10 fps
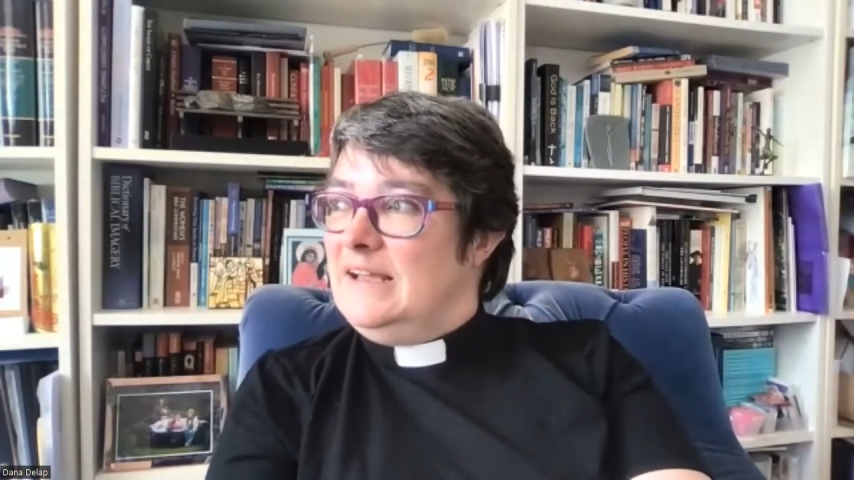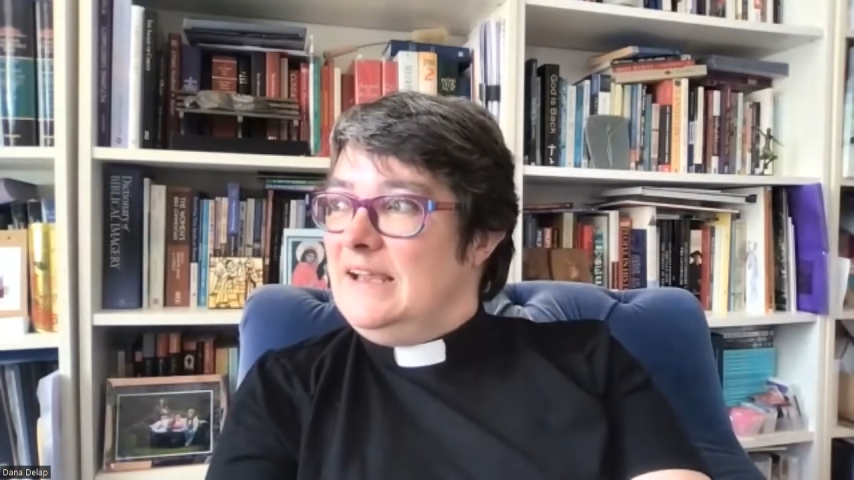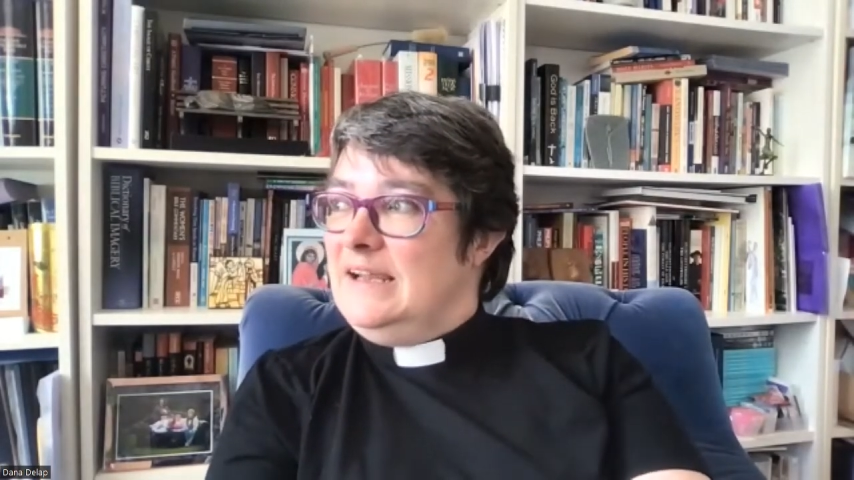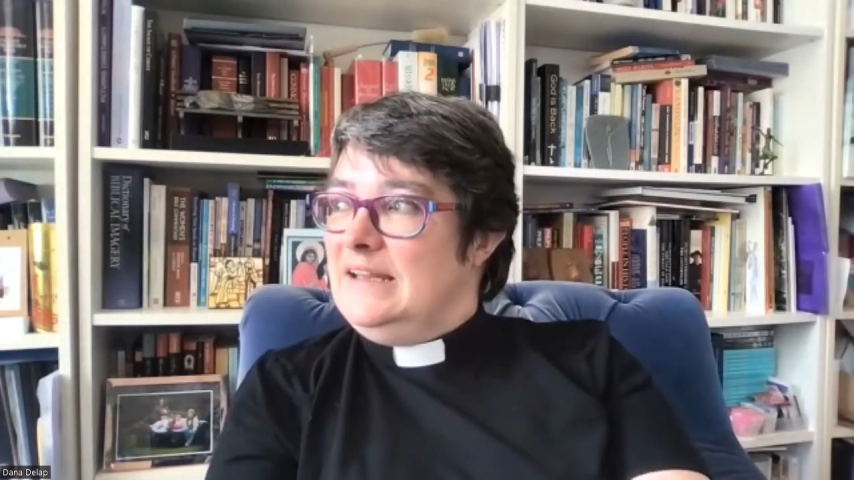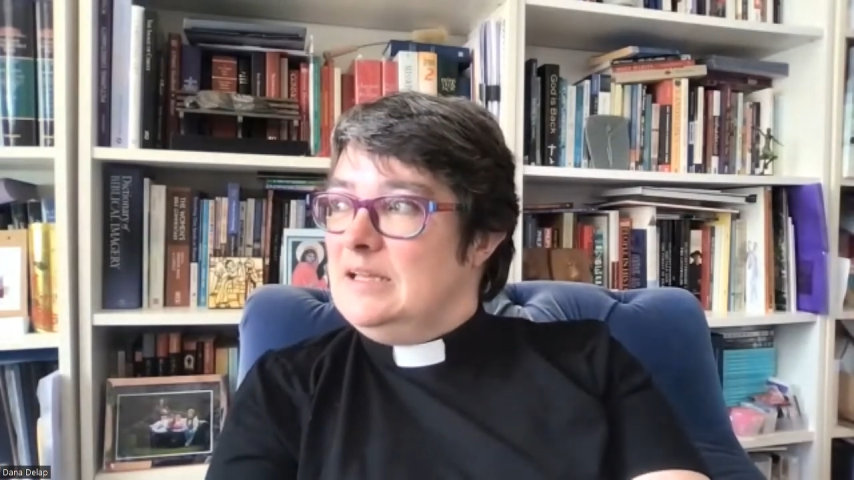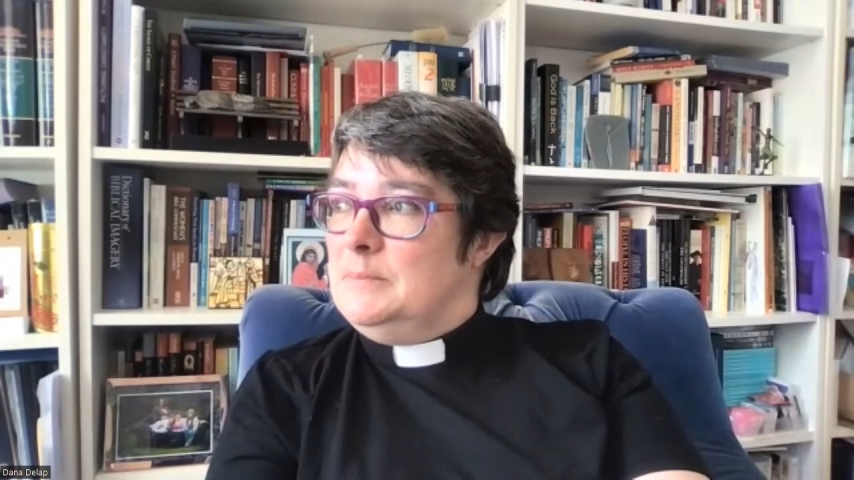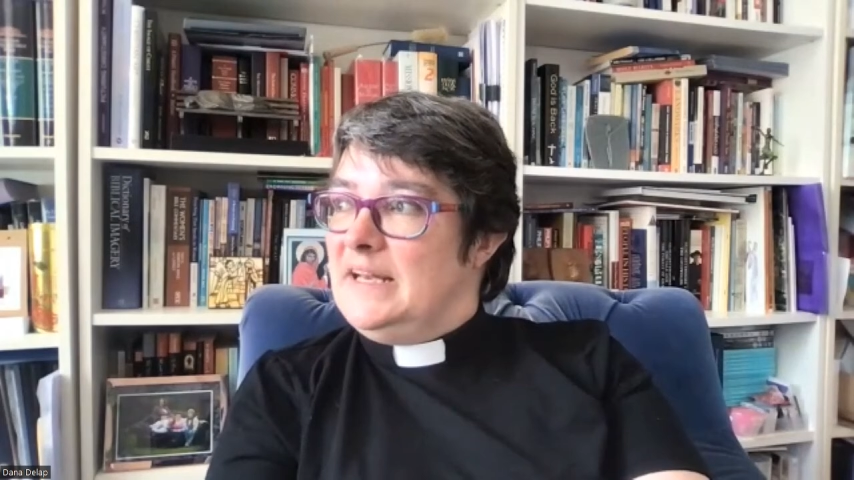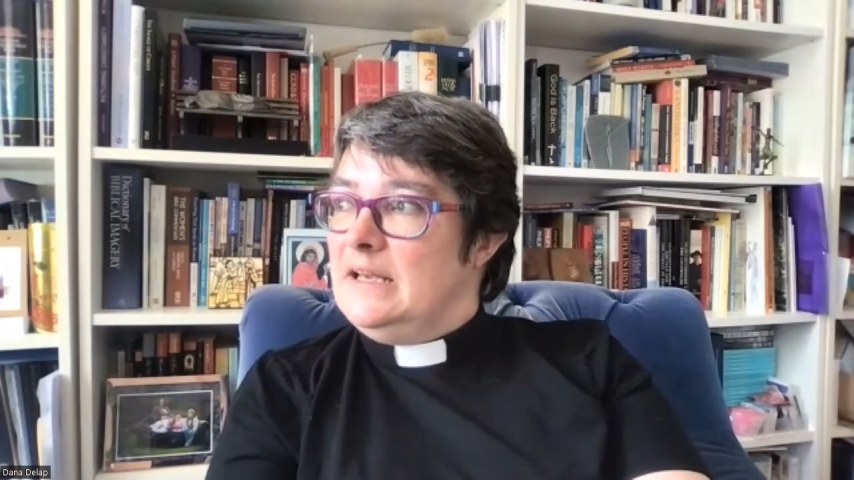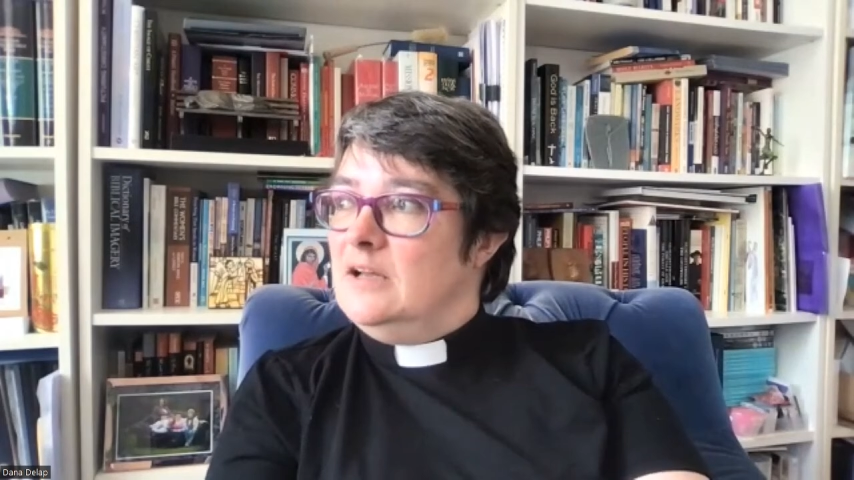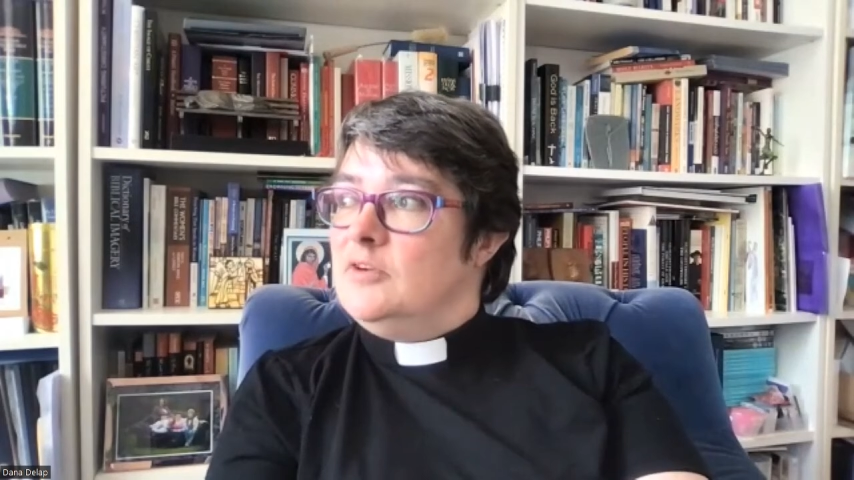in the
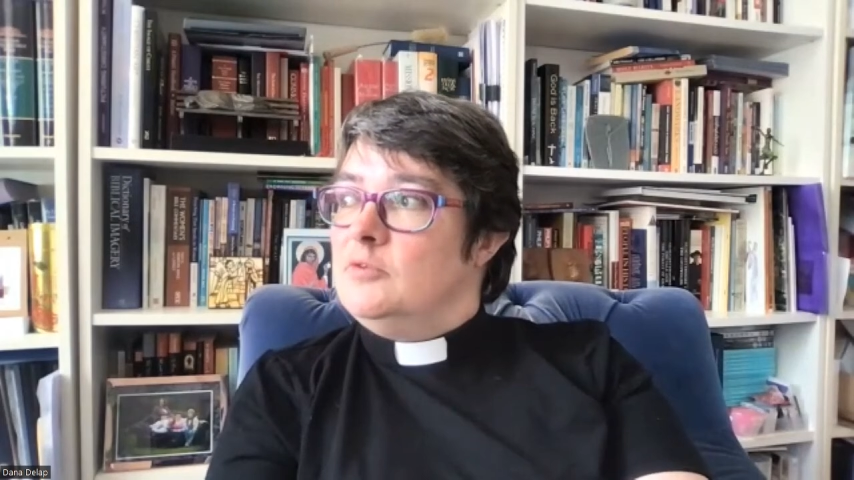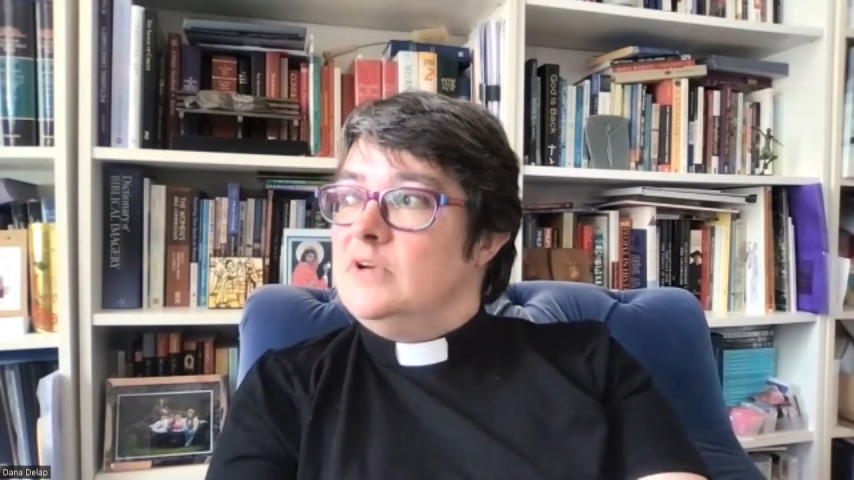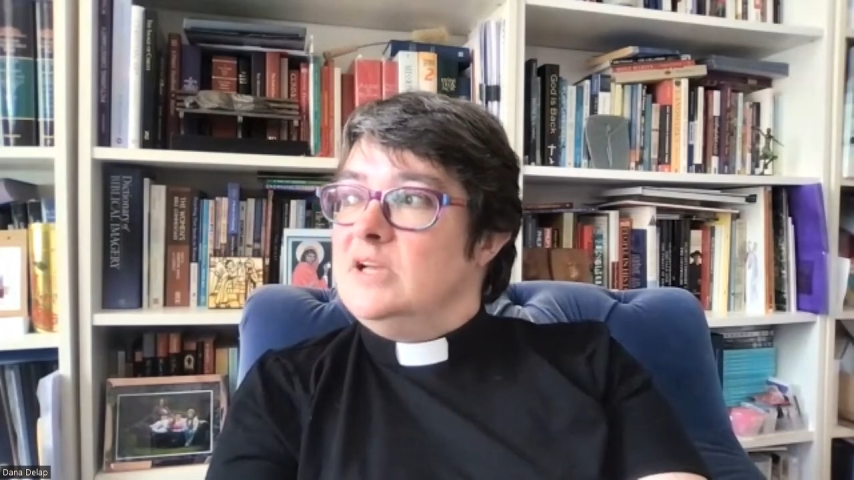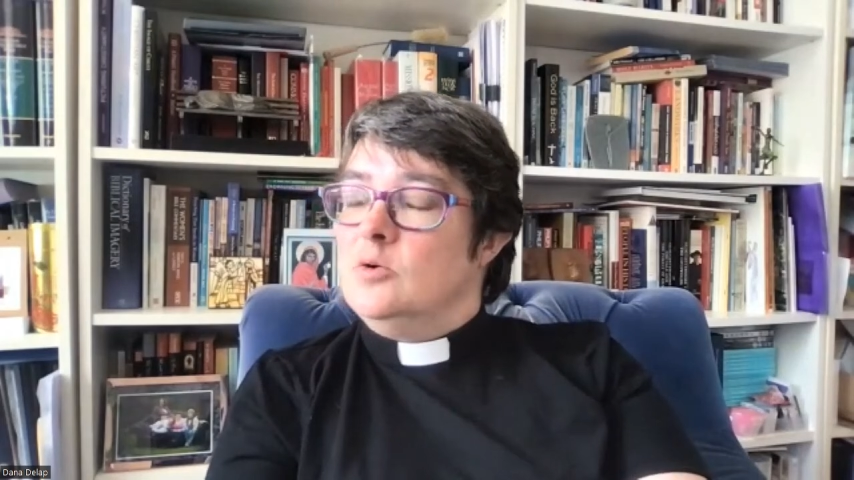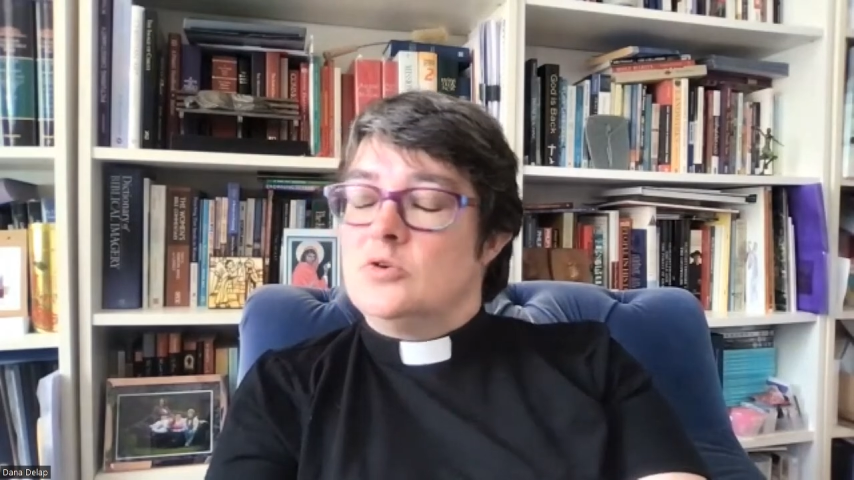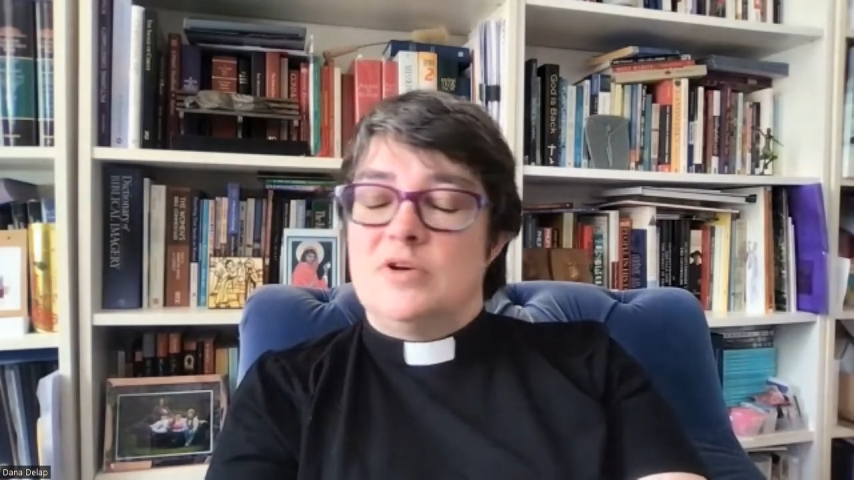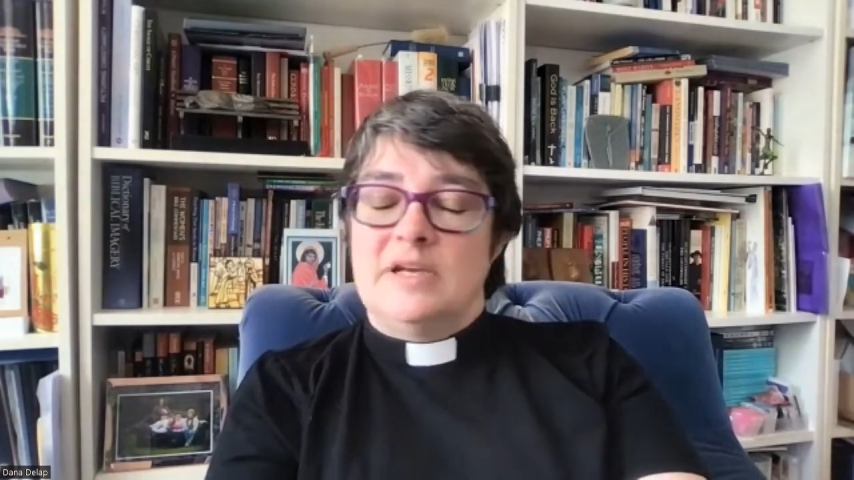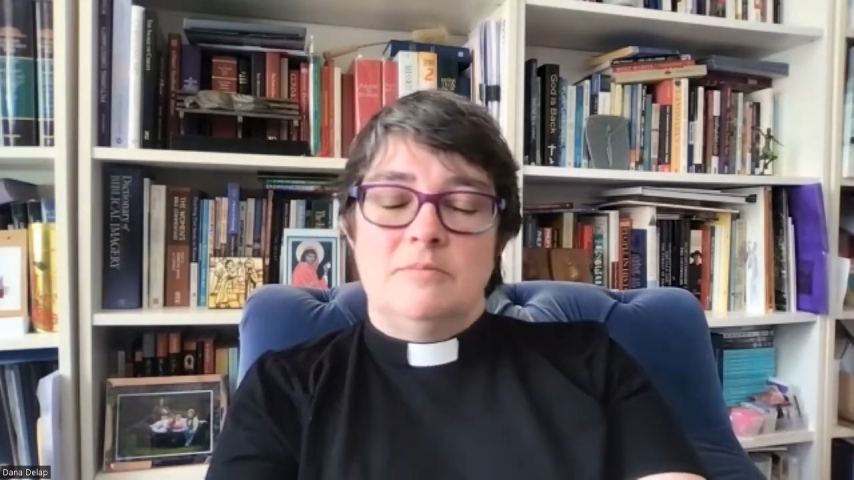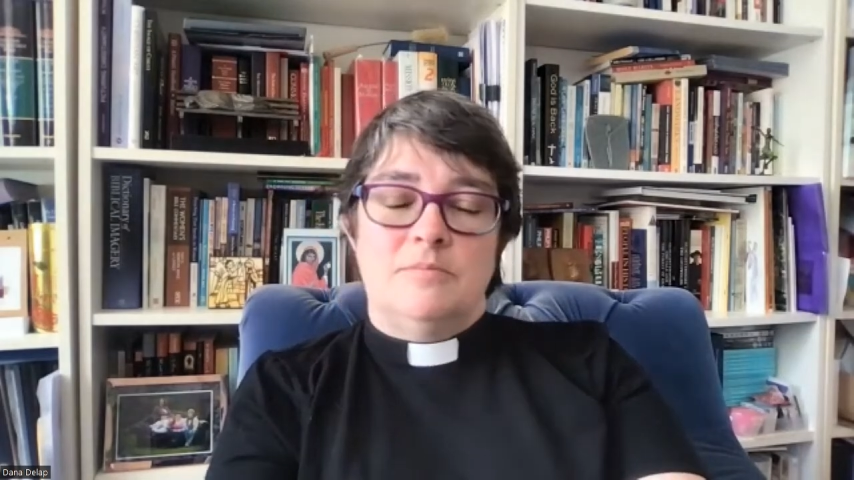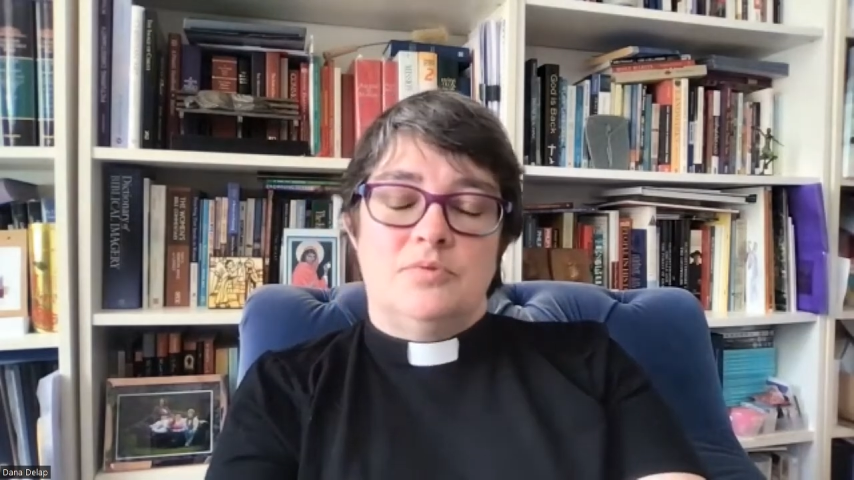middle of a reordering